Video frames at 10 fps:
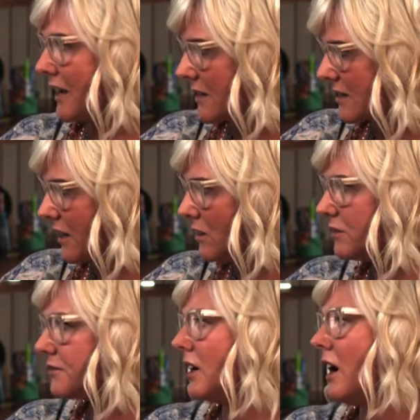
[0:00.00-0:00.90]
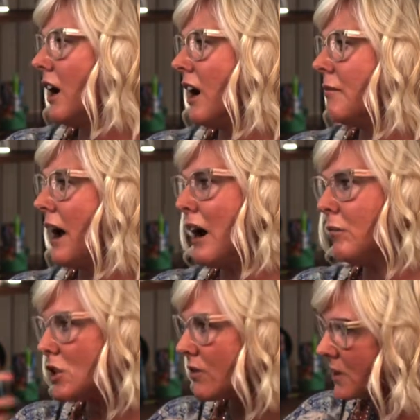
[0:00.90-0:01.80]
itself. How
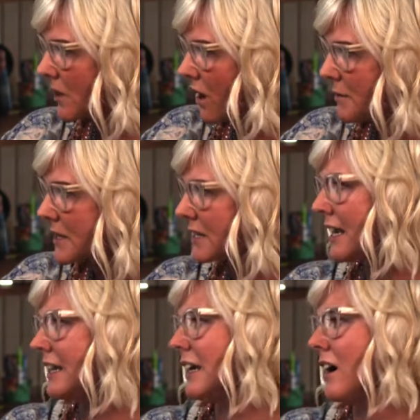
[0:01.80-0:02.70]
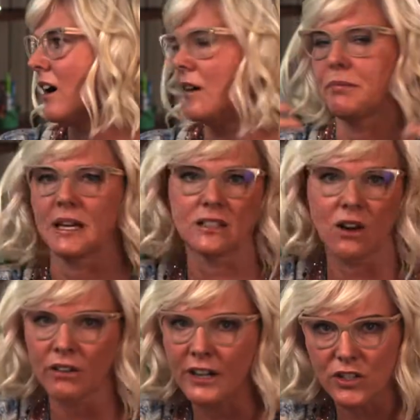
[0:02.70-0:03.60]
much of our time is it taking up? Is
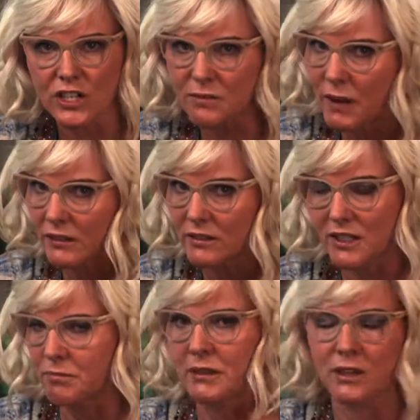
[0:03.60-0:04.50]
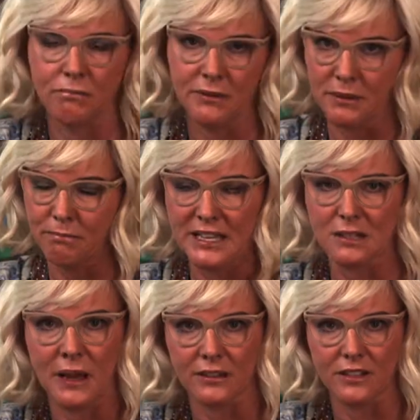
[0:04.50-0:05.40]
our energy best
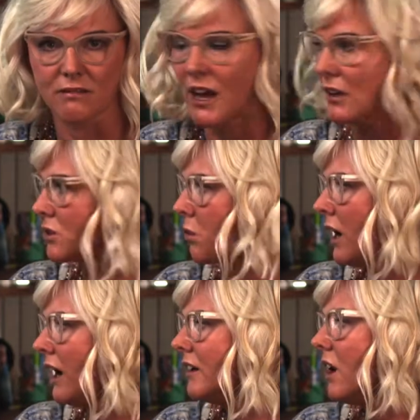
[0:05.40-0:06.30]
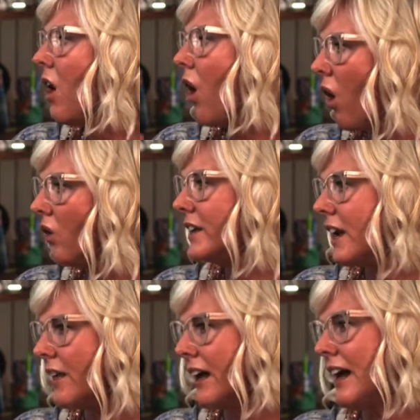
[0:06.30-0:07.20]
spent elsewhere? On the
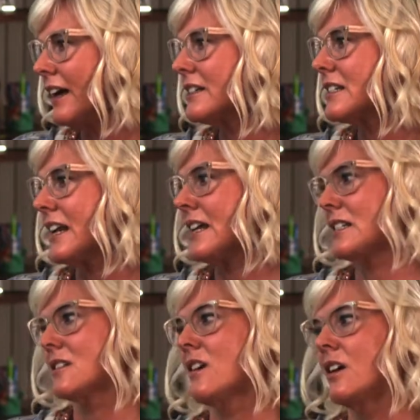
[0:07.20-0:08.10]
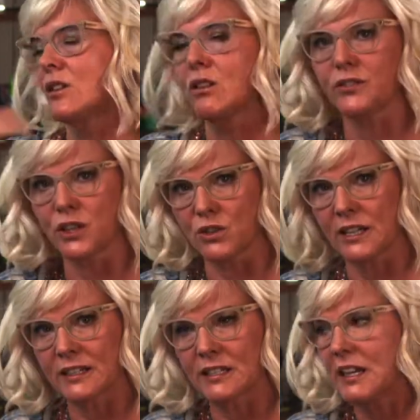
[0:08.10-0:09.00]
other hand is the side of
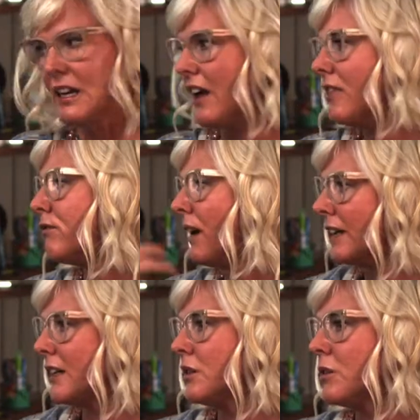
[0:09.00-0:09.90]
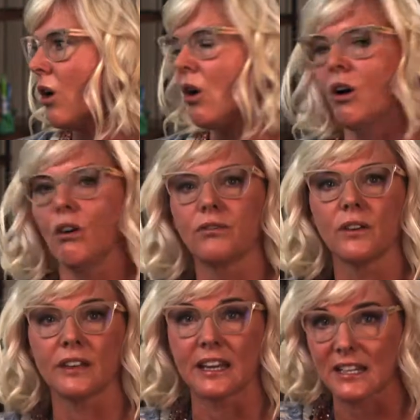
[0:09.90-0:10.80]
utility and the value of
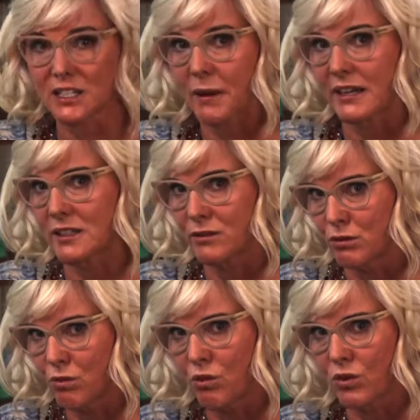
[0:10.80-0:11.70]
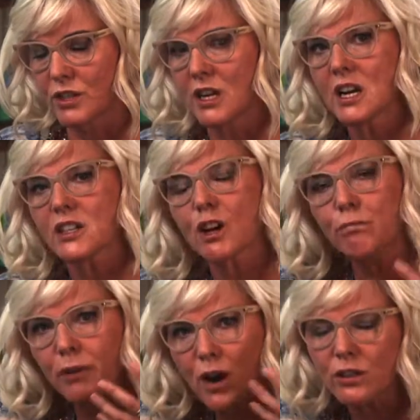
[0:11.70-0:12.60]
the expected reward. So
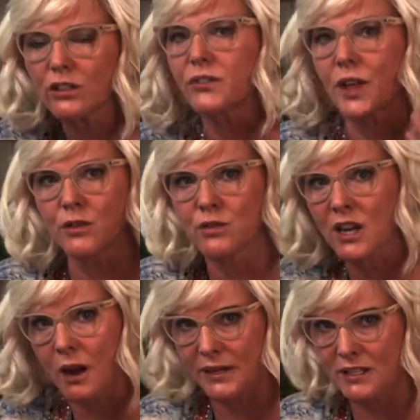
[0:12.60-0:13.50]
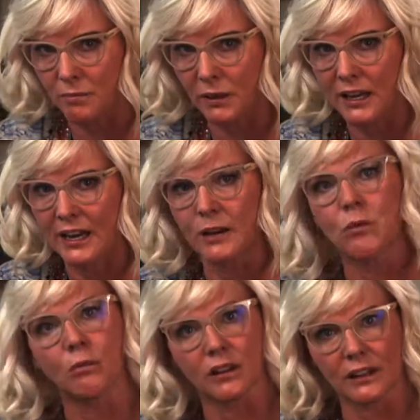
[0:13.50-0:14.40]
both of those come into play
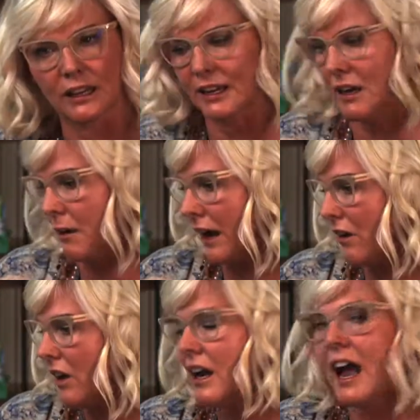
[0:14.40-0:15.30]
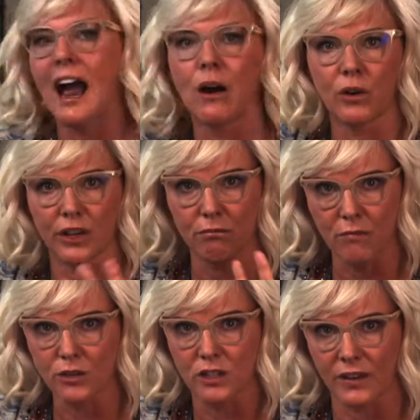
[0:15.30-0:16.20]
when we're thinking about how we're going to
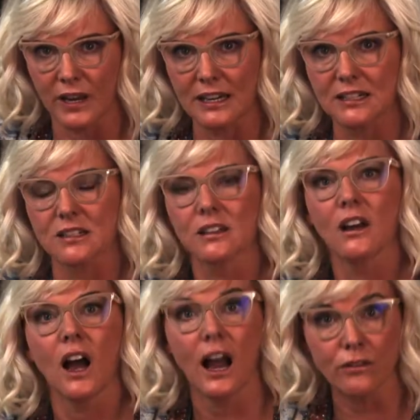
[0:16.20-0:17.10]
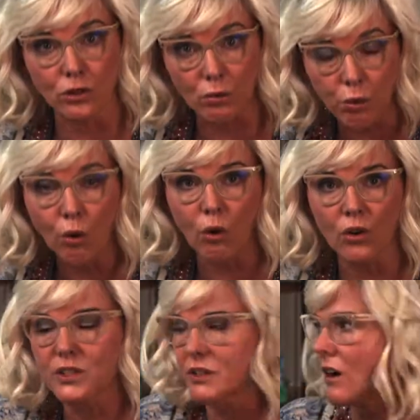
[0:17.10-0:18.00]
motivate and
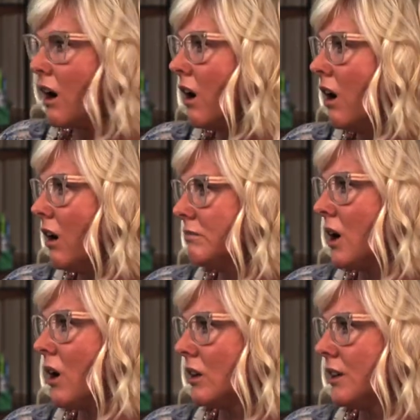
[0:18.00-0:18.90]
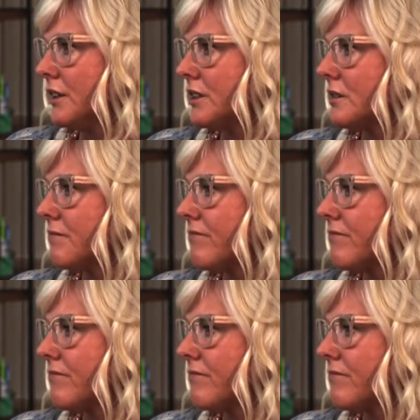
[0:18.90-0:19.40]
reward our learners.